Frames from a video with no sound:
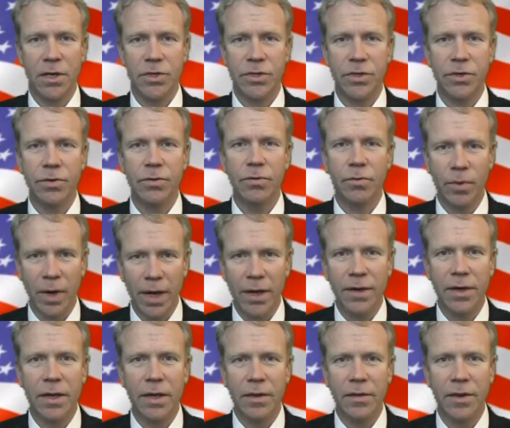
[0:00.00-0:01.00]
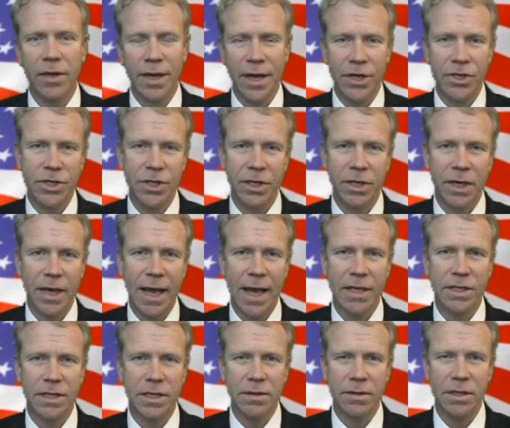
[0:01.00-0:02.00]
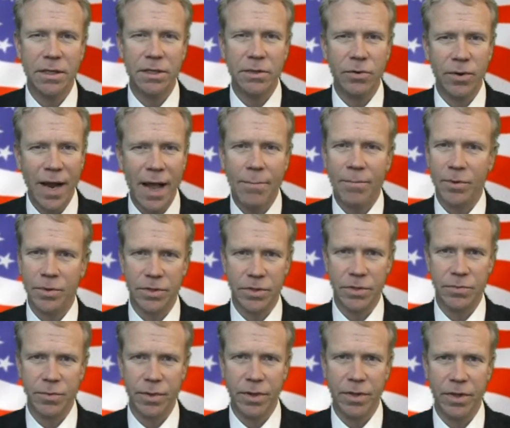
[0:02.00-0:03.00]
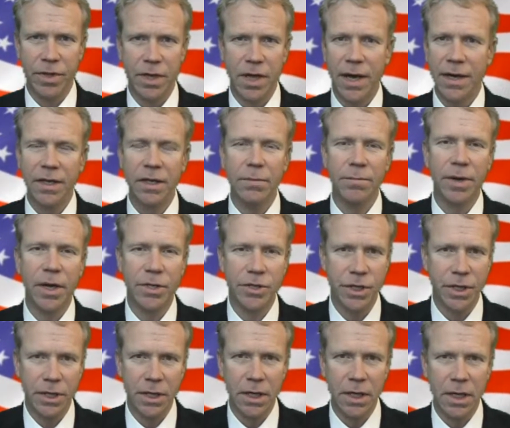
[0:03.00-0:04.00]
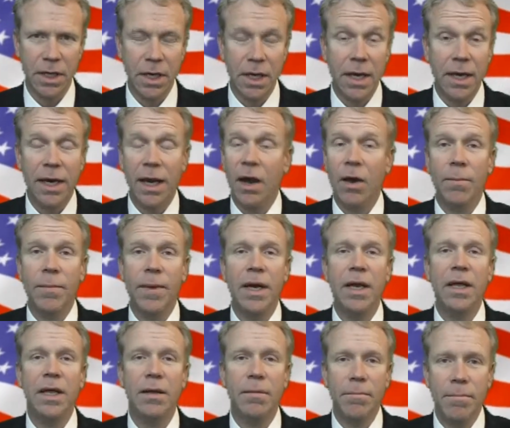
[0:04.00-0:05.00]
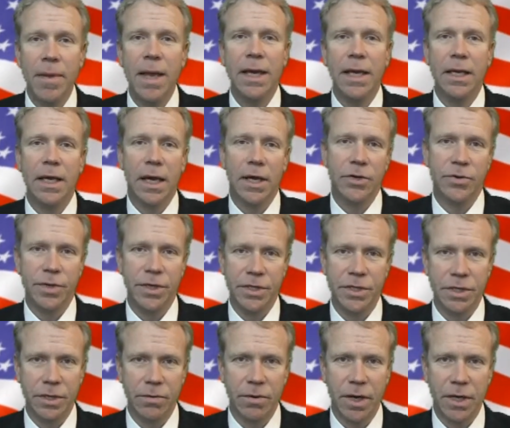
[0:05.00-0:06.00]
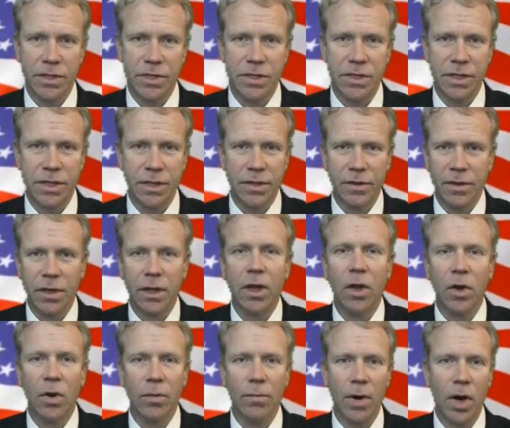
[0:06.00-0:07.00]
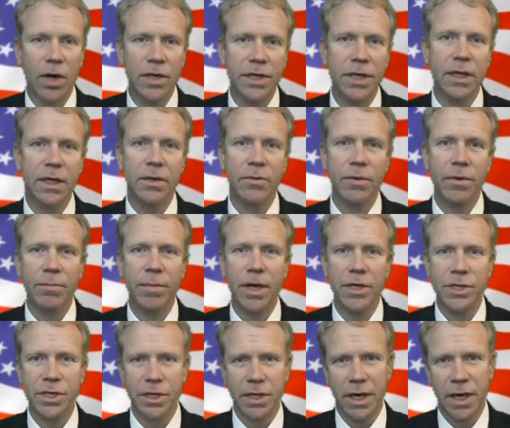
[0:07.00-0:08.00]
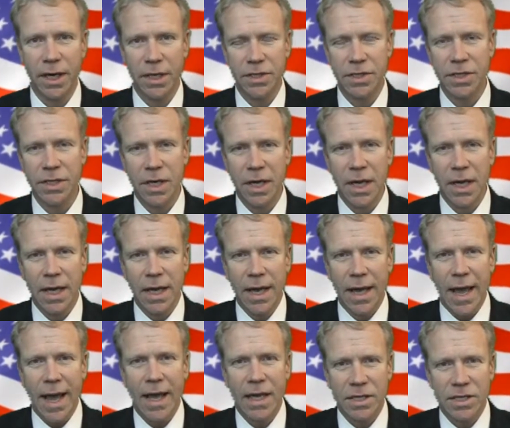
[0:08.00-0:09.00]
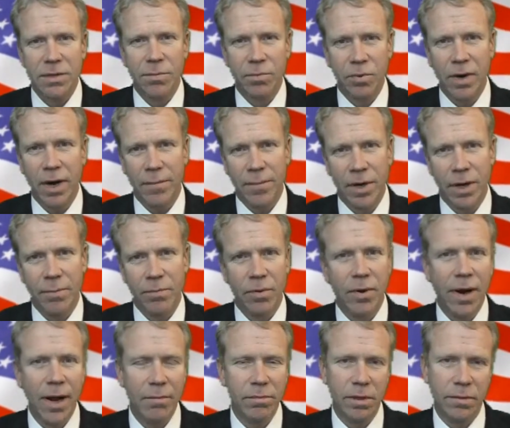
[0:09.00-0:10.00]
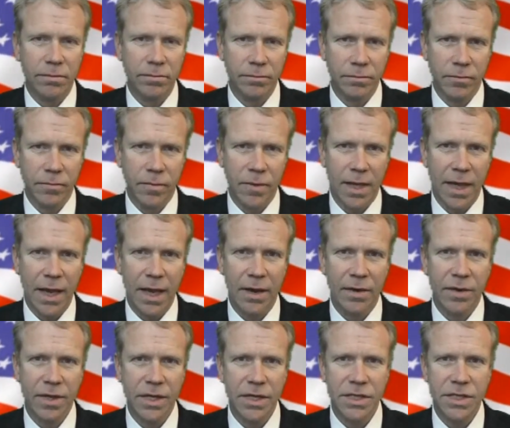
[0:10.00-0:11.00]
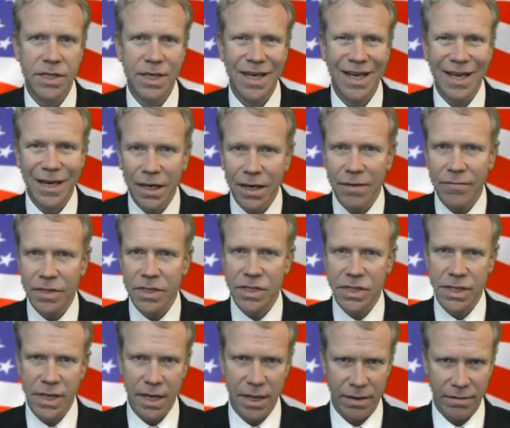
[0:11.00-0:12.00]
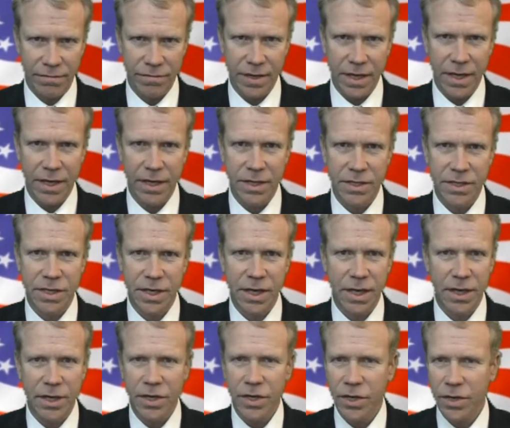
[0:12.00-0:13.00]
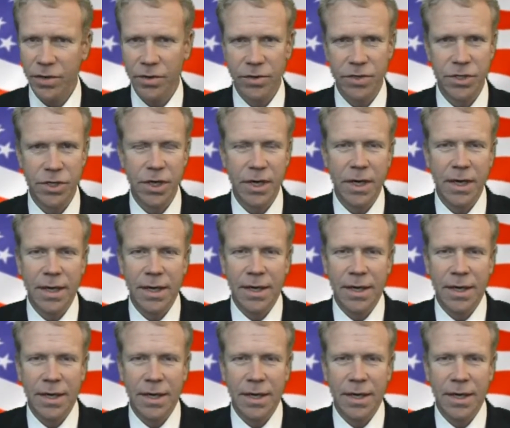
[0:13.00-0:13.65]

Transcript: to run the nation as it grapples with cutting the budget. Now, many, many countries across the globe are dealing with budget cuts as the primary problem. And this, in and of itself, is a huge